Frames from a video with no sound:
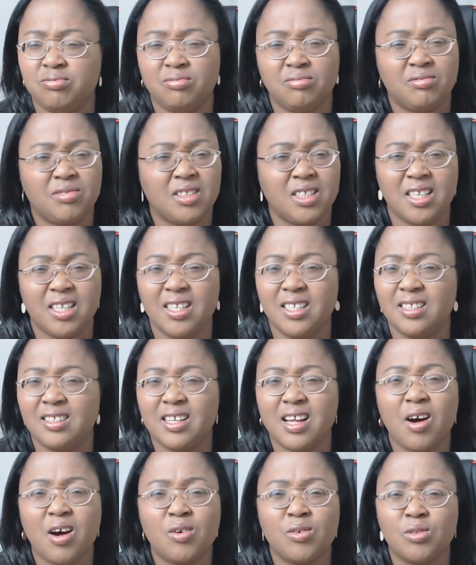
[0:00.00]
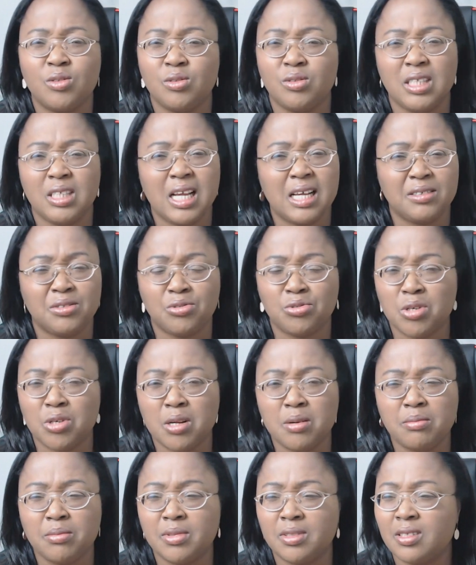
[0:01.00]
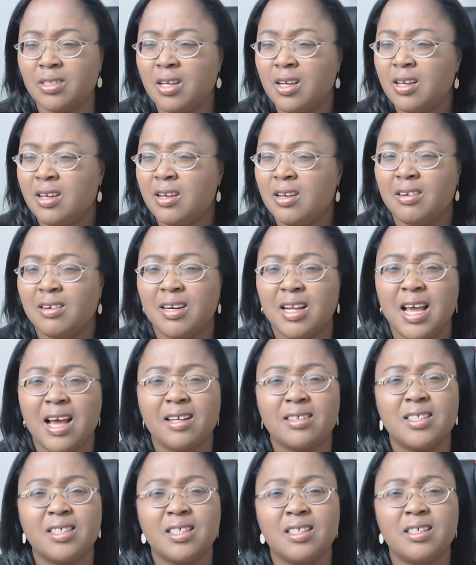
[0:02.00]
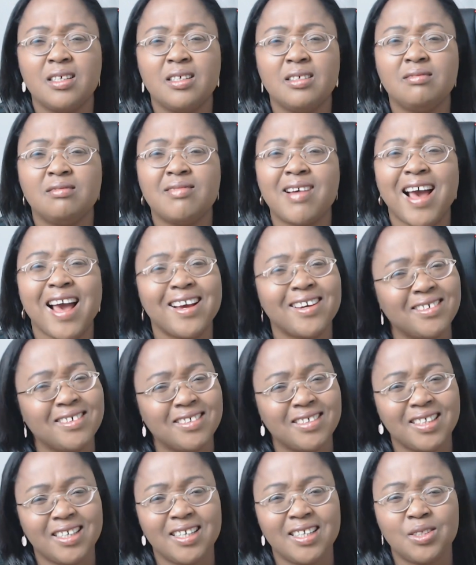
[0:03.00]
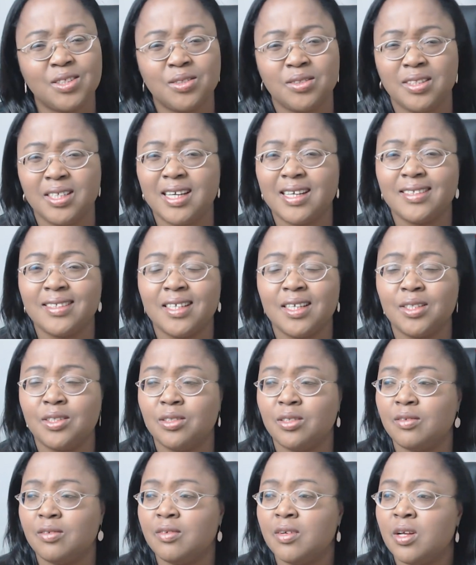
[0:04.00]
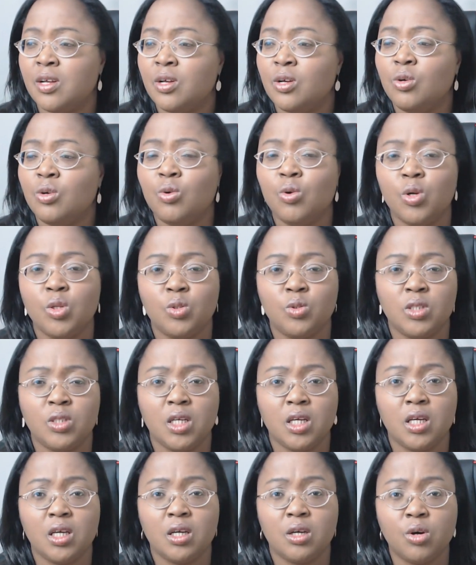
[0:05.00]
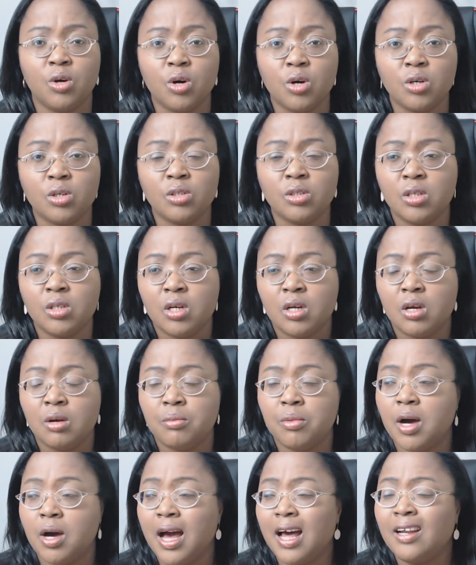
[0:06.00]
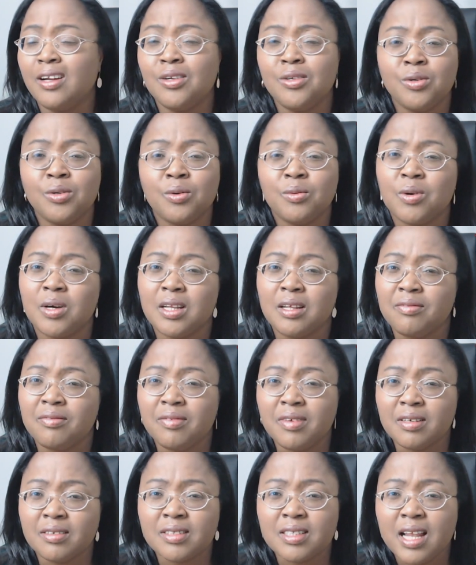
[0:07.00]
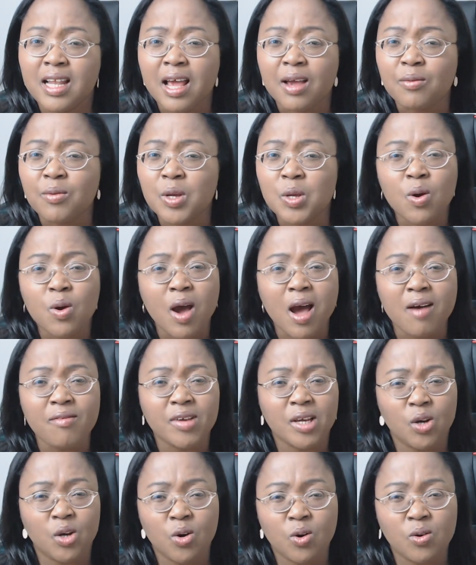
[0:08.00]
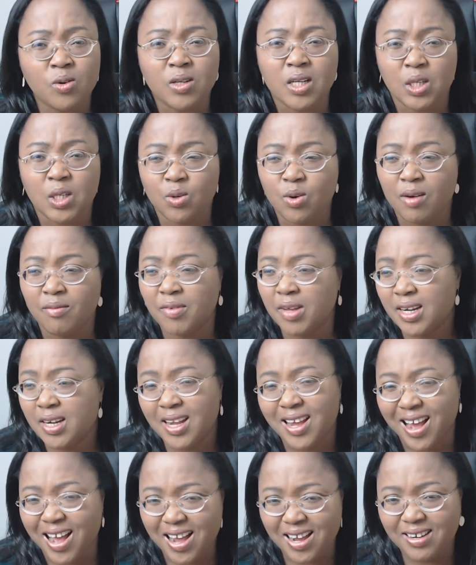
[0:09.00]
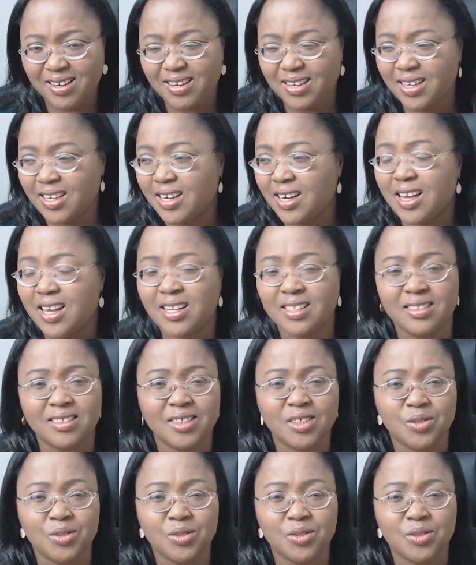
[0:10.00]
take it out to the extremes, reacting angrily to the extent of going to take a gun. But I don't know what it feels like when you have a gun and you are very angry, and